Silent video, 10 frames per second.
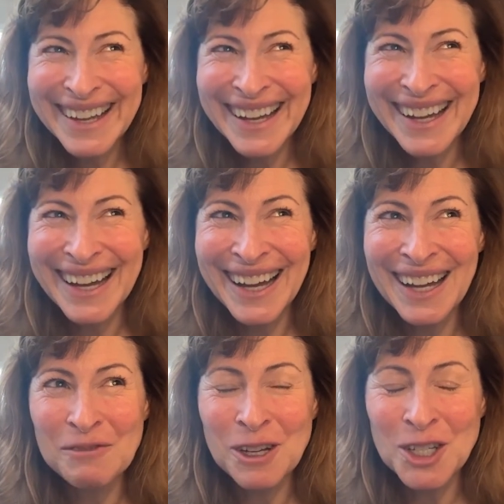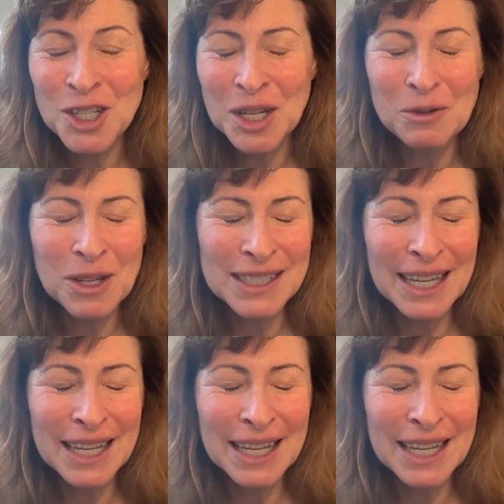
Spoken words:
when she was,